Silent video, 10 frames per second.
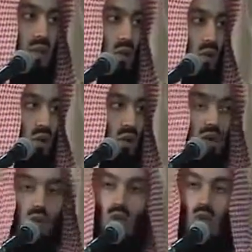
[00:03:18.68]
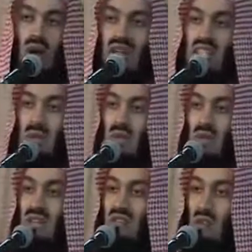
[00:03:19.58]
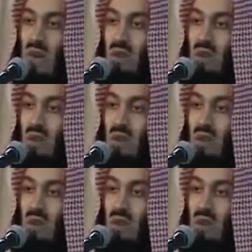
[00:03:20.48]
So, you want him to give you